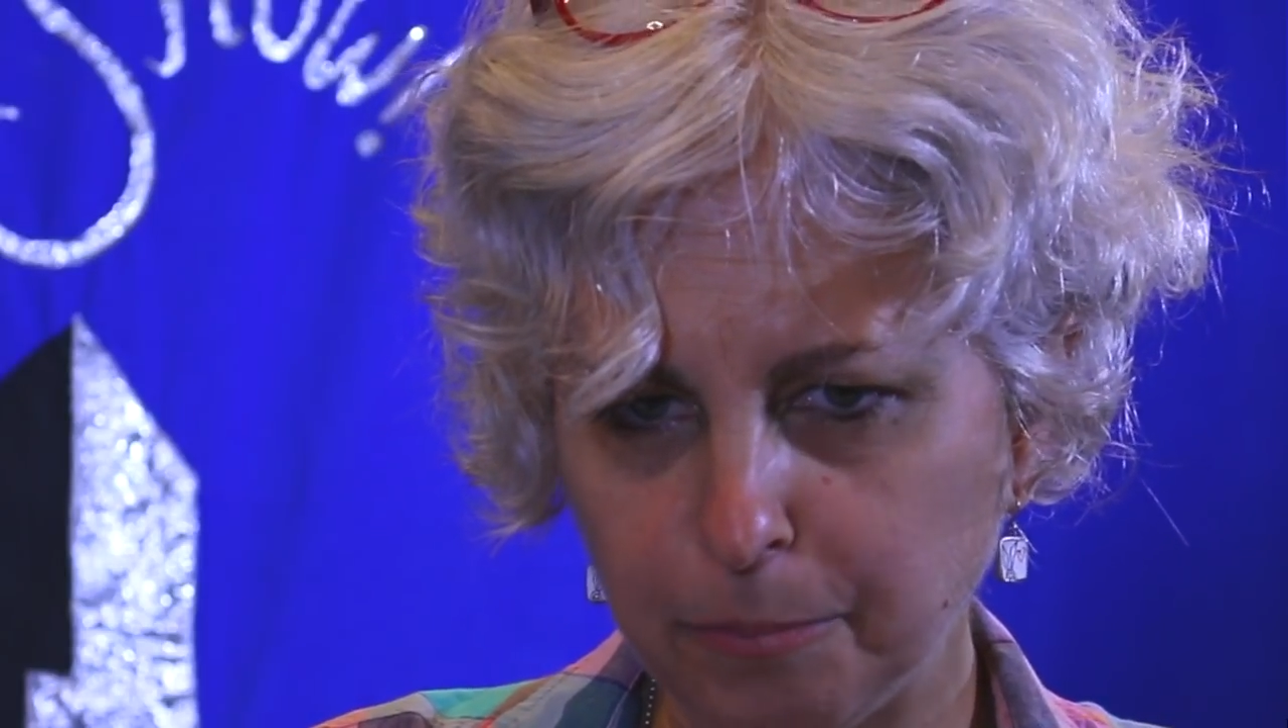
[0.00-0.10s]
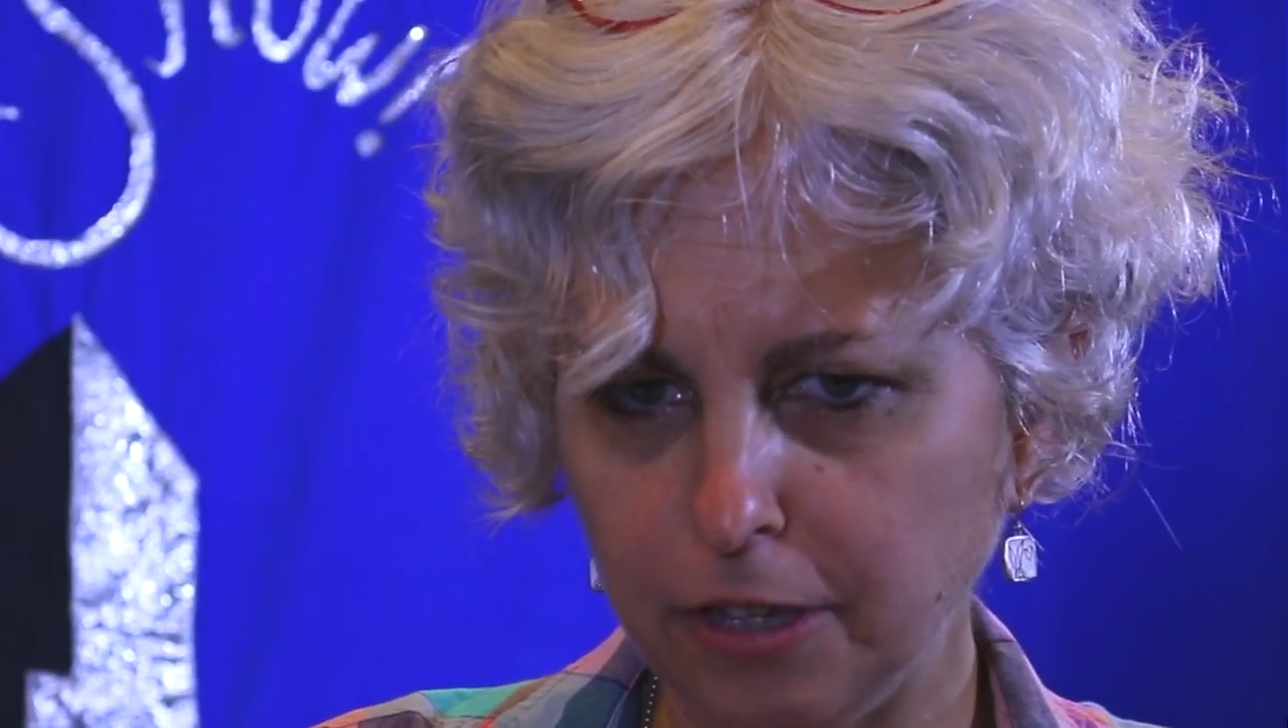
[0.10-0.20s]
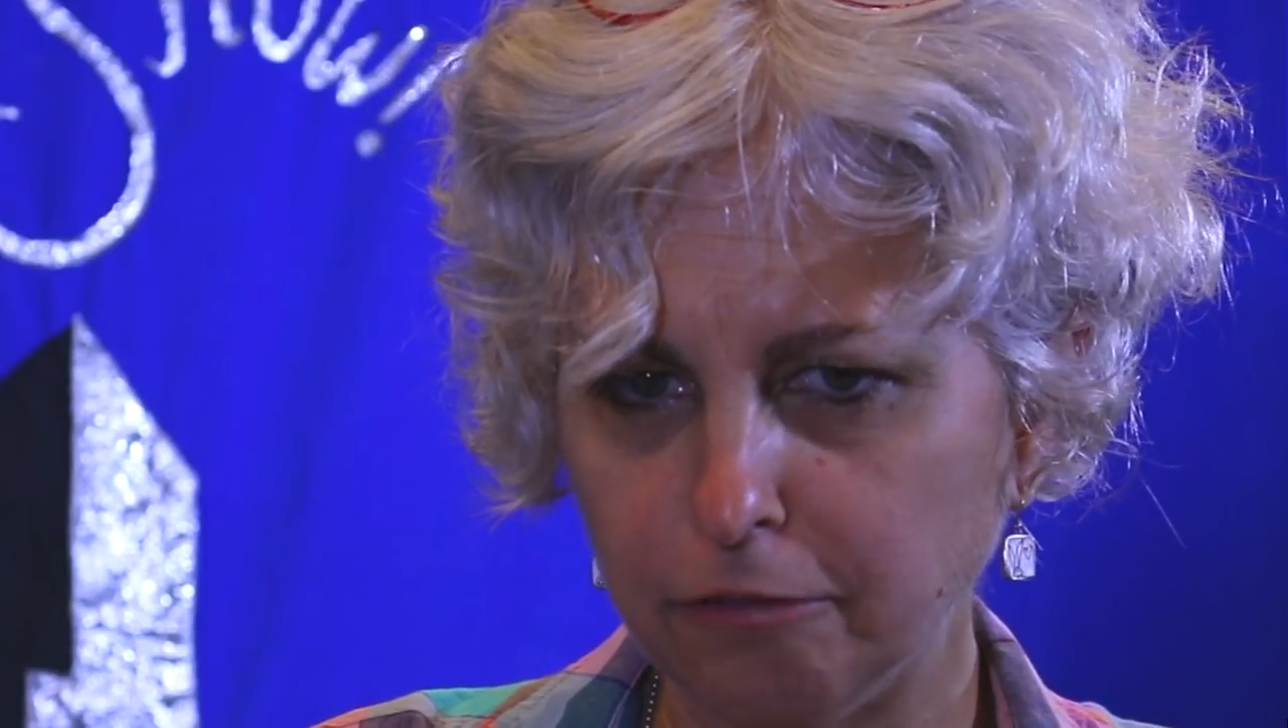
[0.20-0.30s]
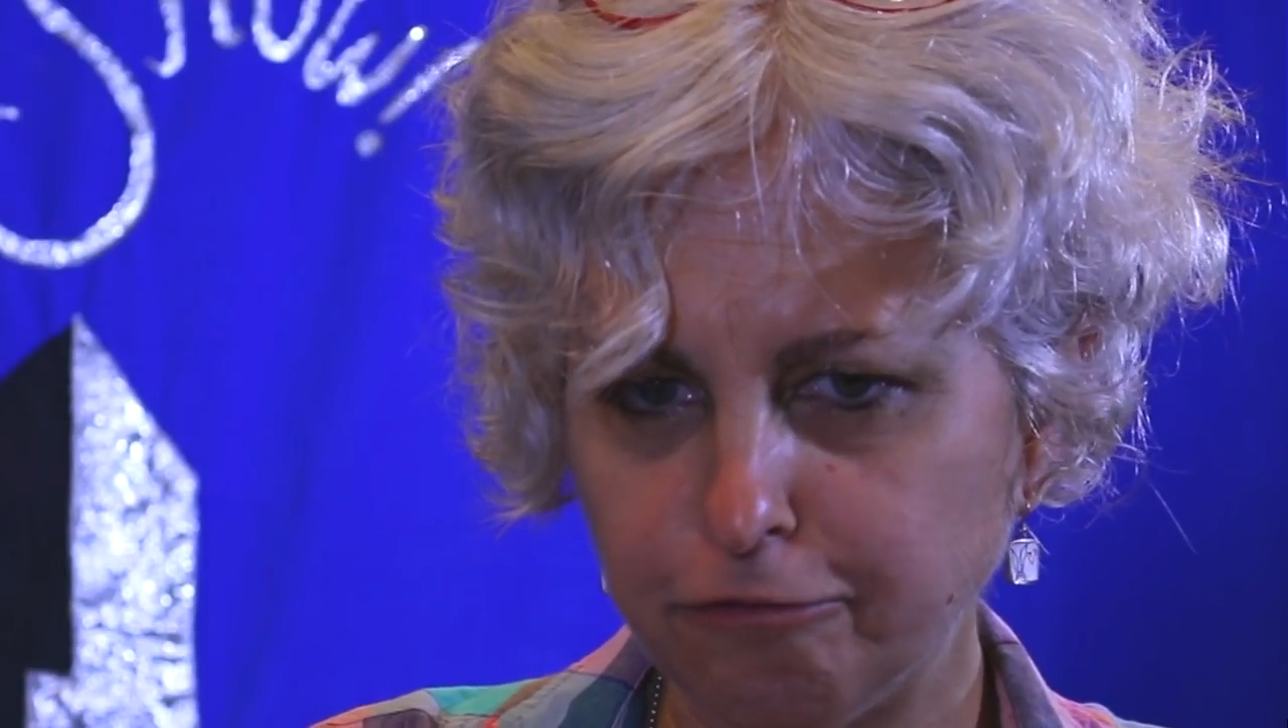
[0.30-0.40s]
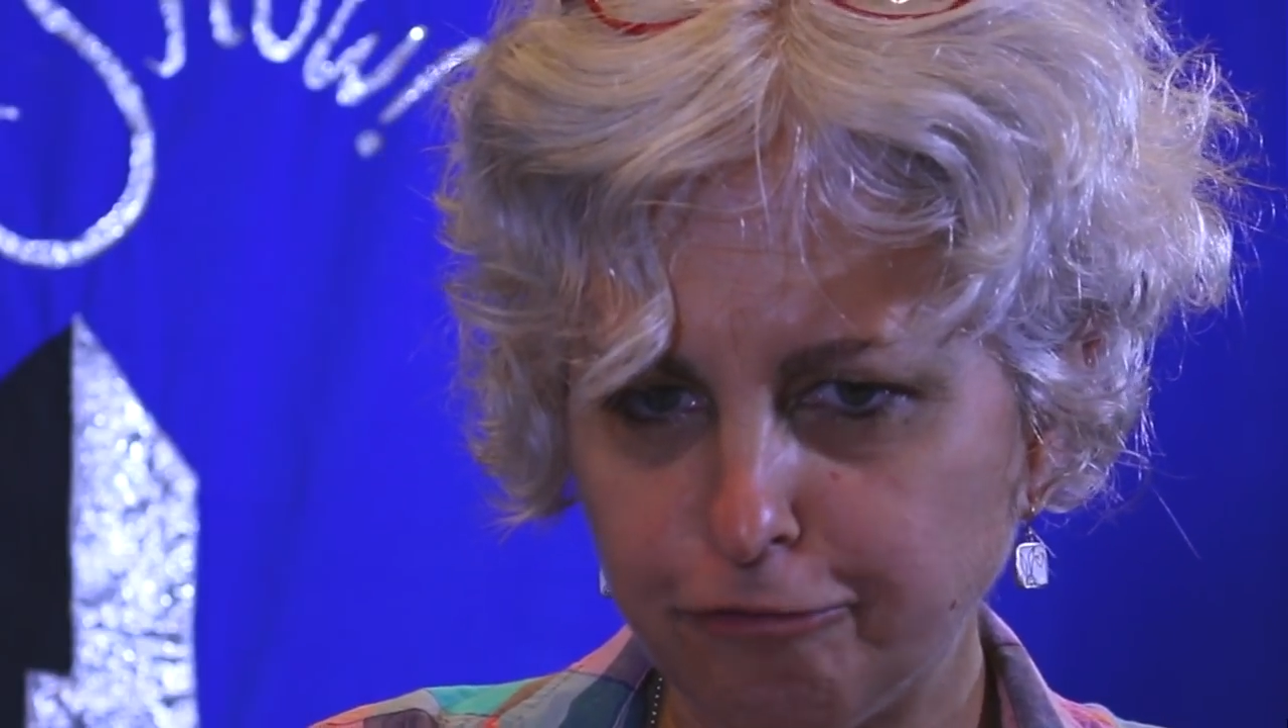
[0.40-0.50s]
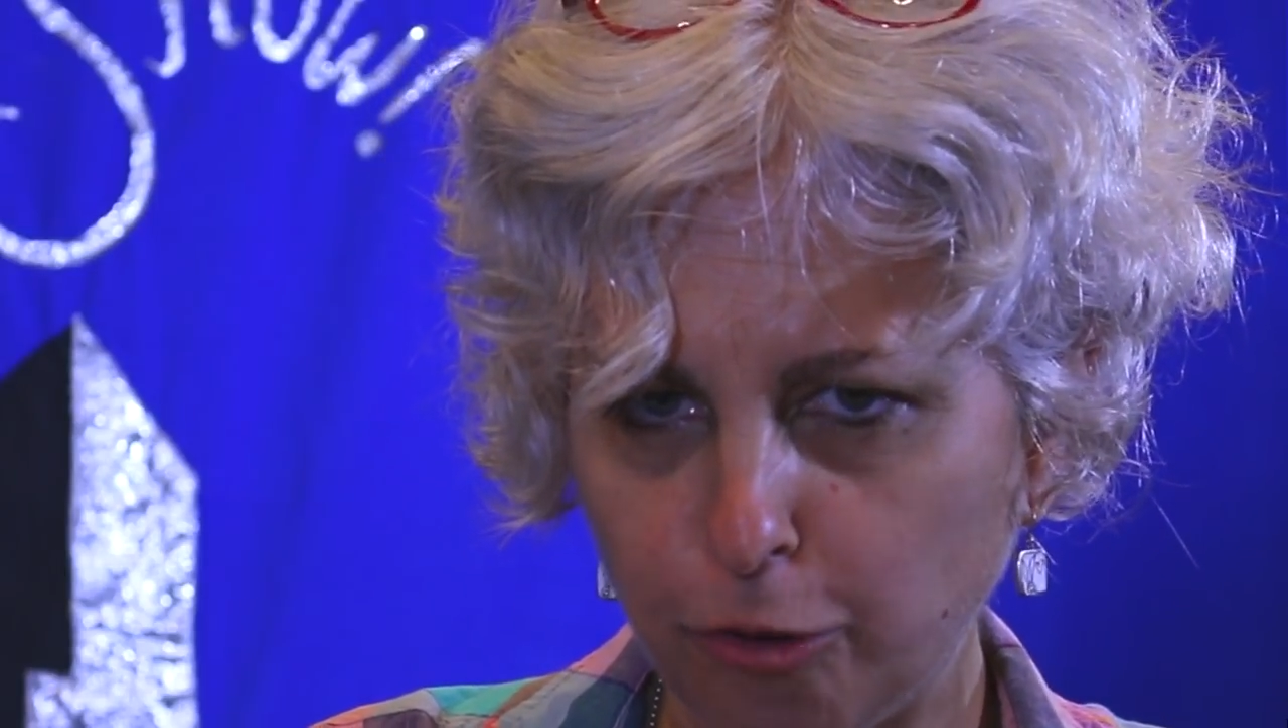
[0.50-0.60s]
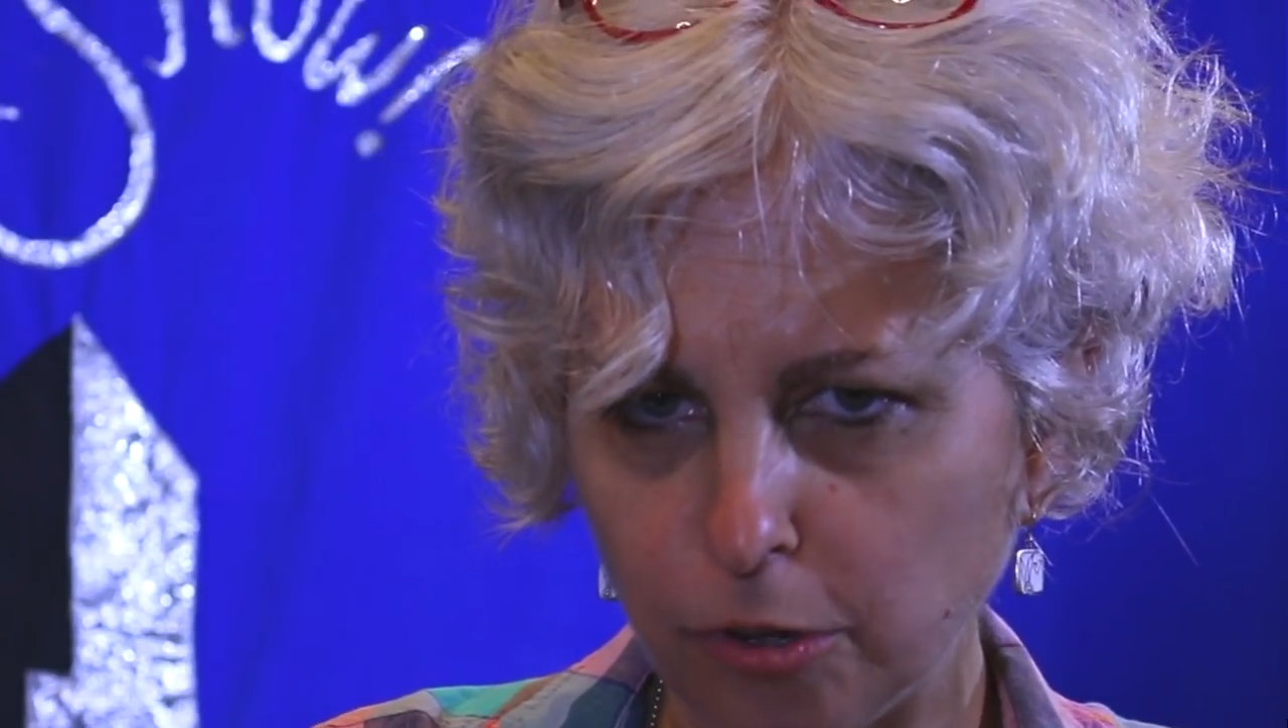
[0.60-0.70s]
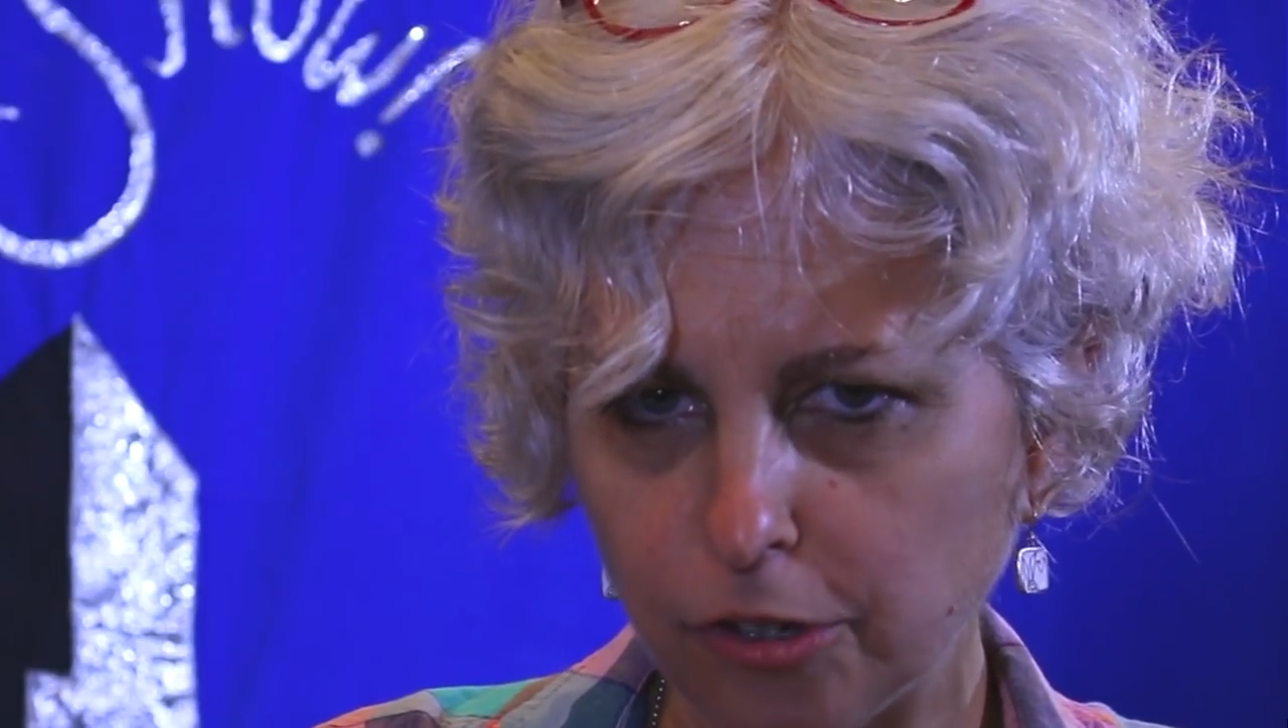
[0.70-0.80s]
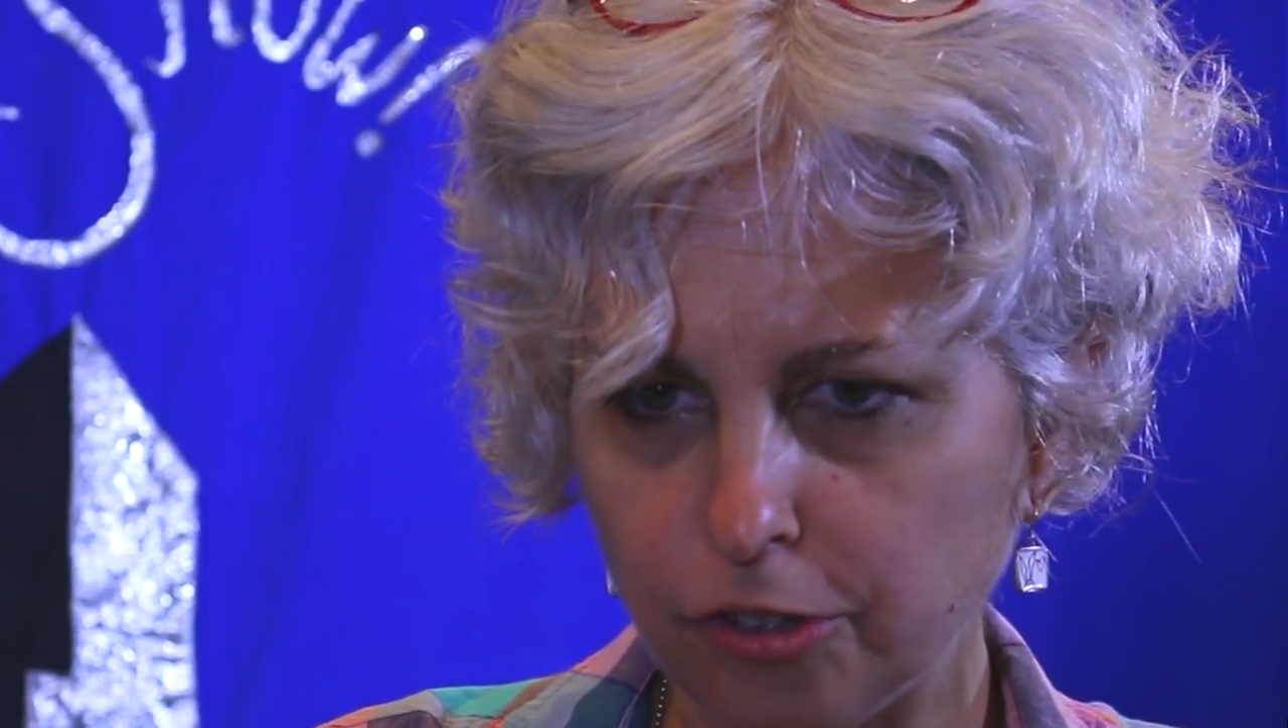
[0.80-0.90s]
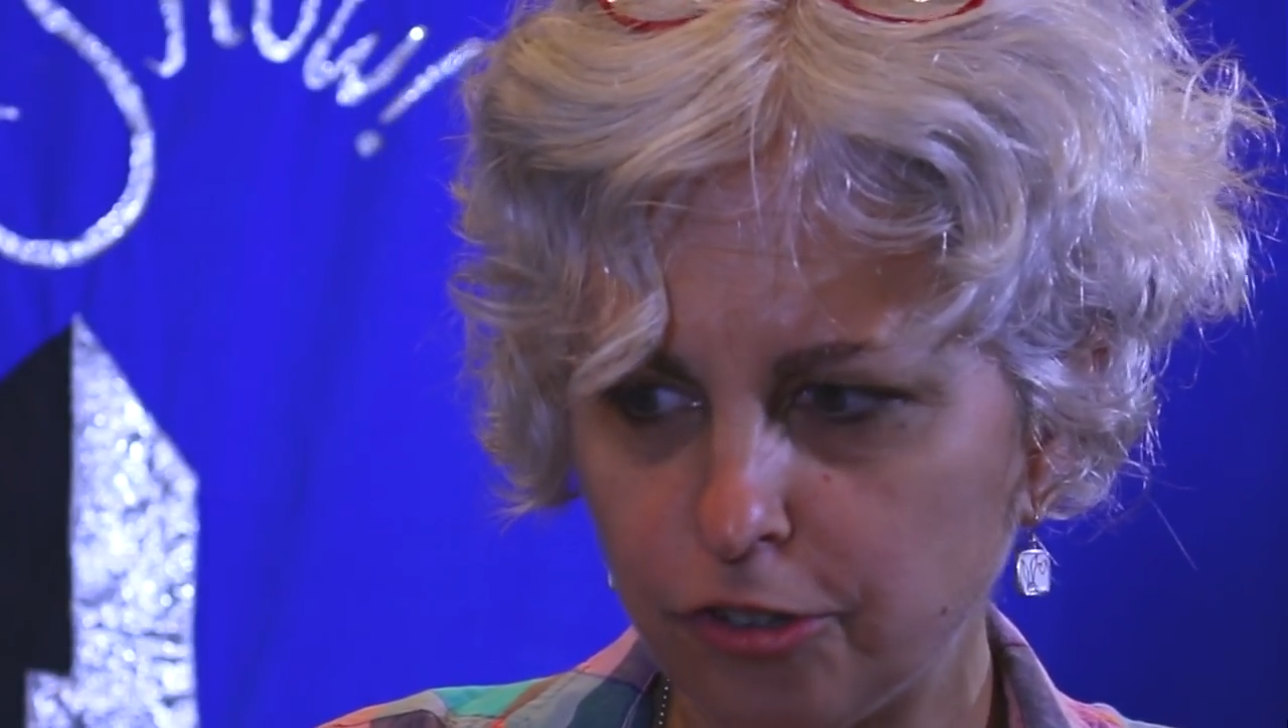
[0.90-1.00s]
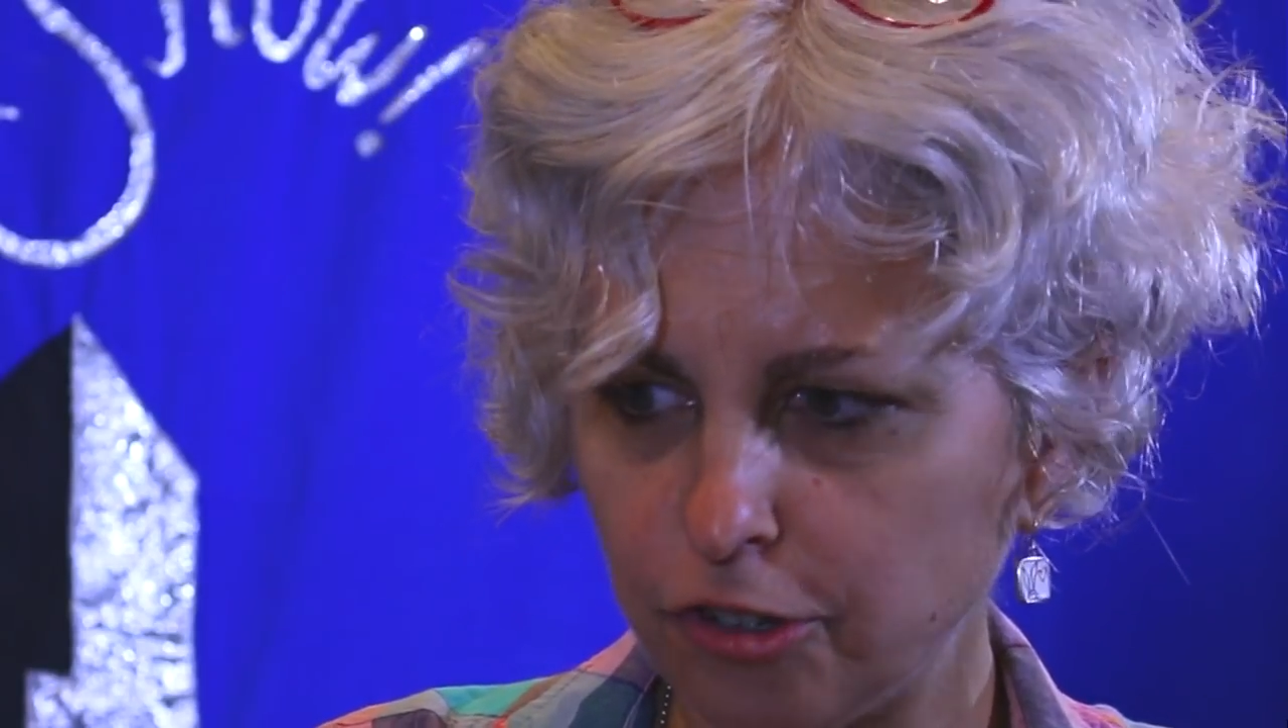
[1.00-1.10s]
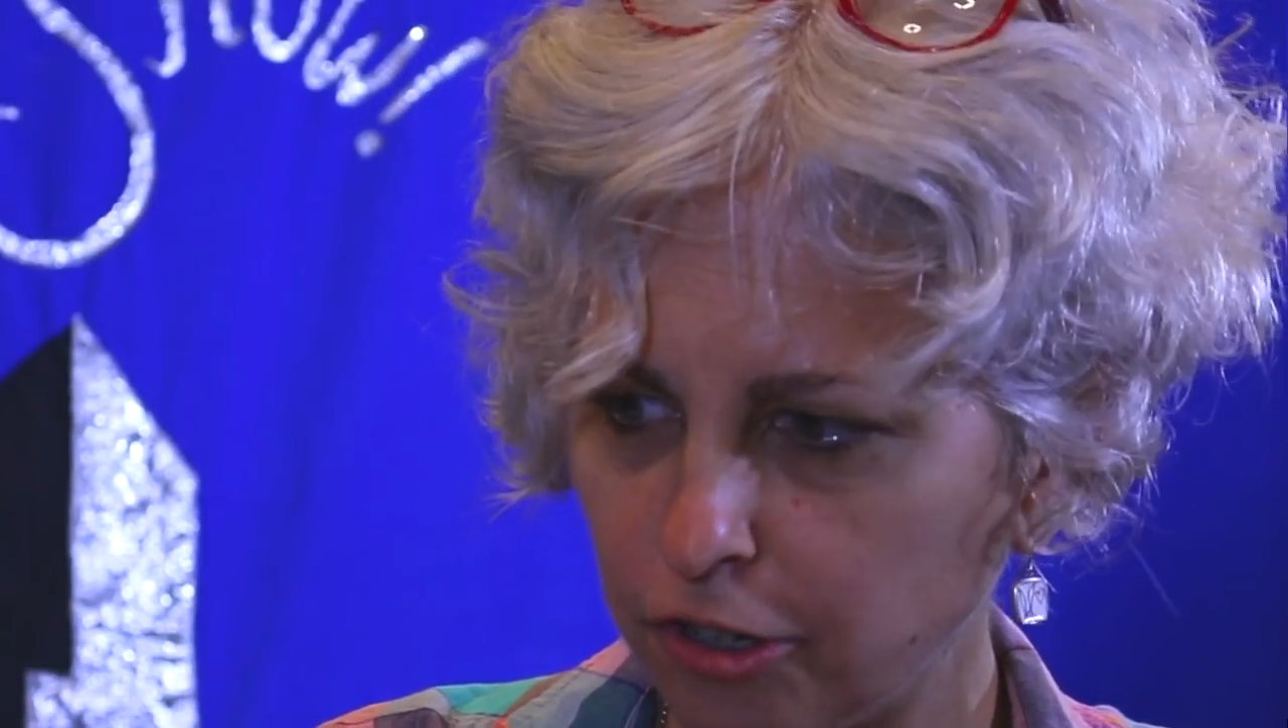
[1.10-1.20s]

being forced